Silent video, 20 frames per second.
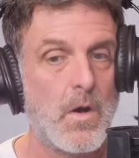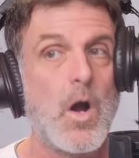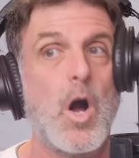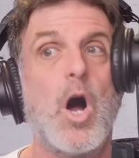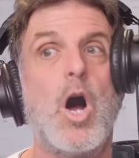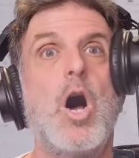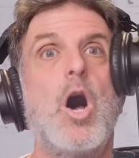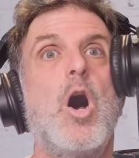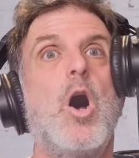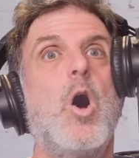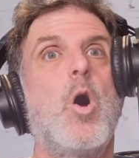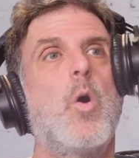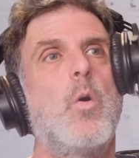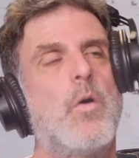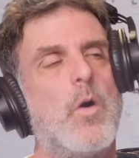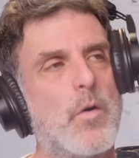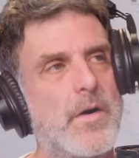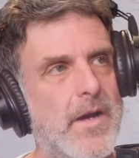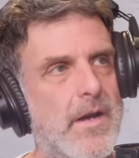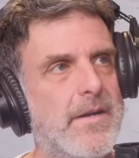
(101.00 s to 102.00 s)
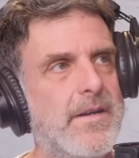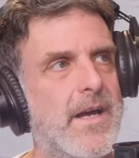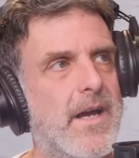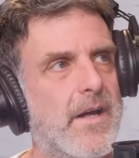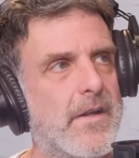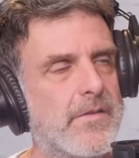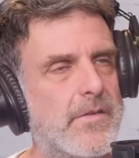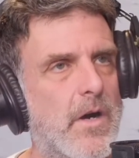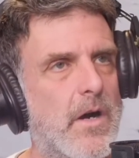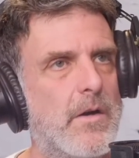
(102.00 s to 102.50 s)
Oh, okay, yeah.
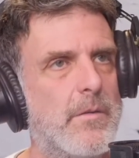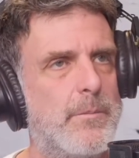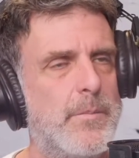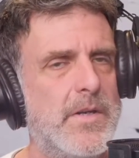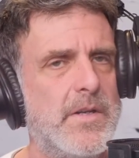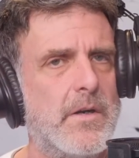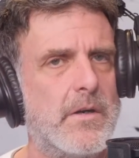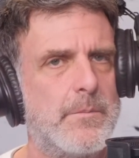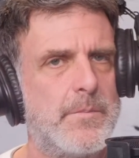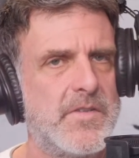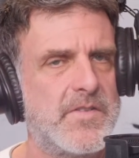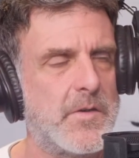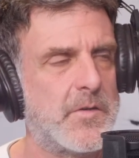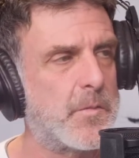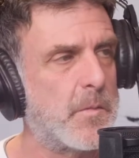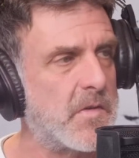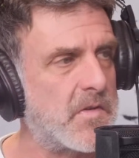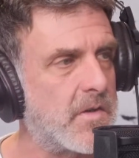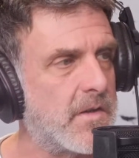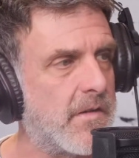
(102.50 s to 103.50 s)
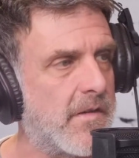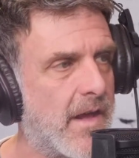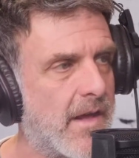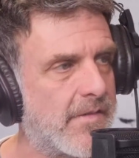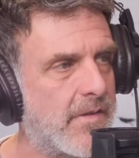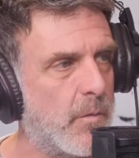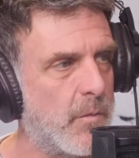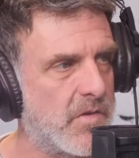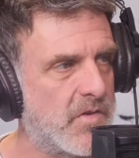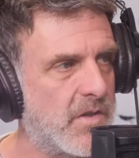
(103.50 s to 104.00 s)
PJ was mentioning
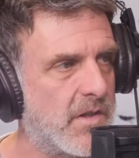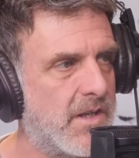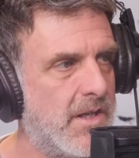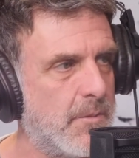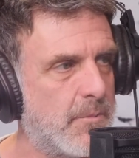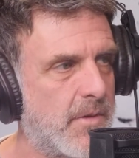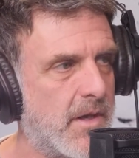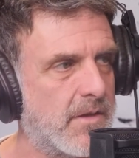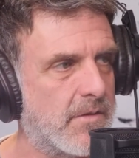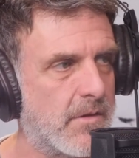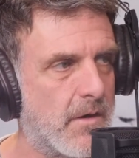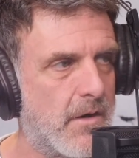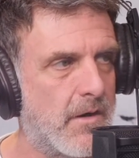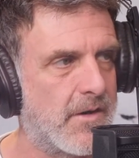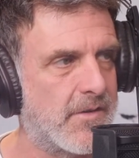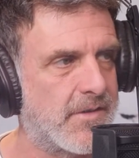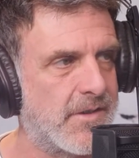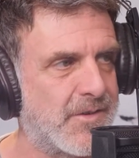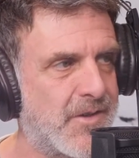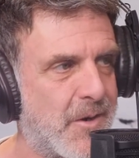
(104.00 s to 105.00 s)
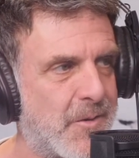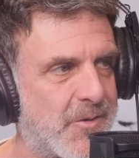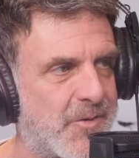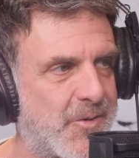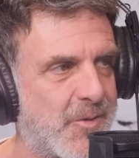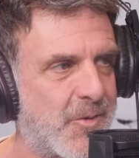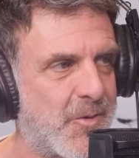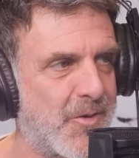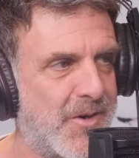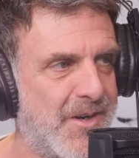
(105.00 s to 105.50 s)
that we should keep that dog because that was so great.